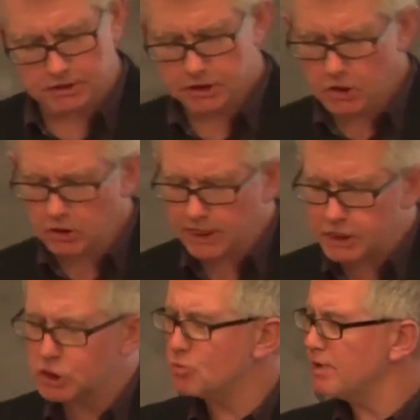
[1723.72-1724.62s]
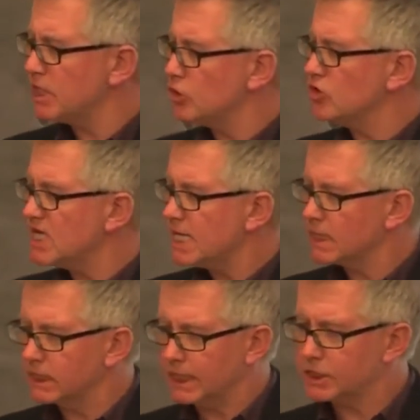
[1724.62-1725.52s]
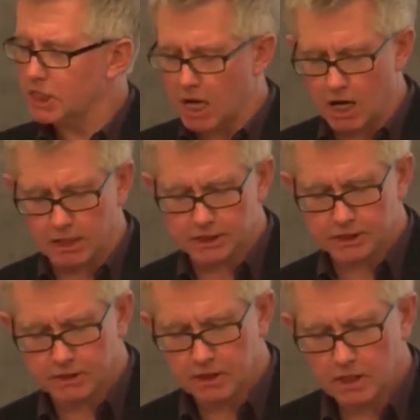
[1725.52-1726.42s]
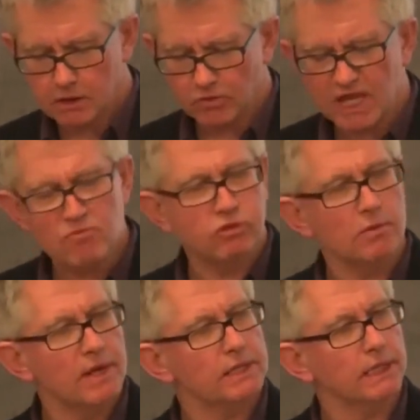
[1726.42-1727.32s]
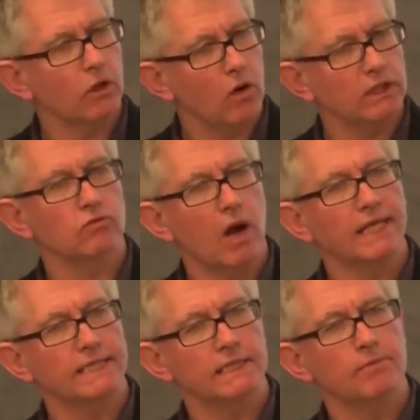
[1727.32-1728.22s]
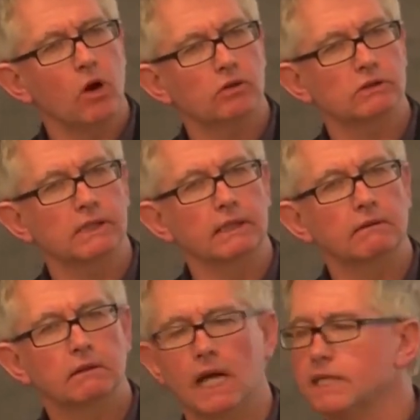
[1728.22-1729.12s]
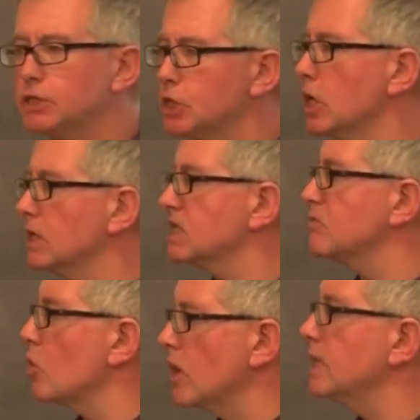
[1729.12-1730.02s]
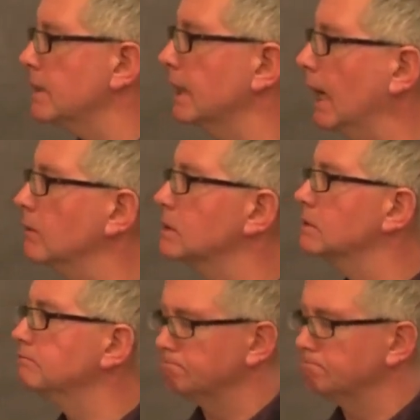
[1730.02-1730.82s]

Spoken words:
surely, should be uniquely charged with implementing or underwriting democracy, neither journalism nor anything else.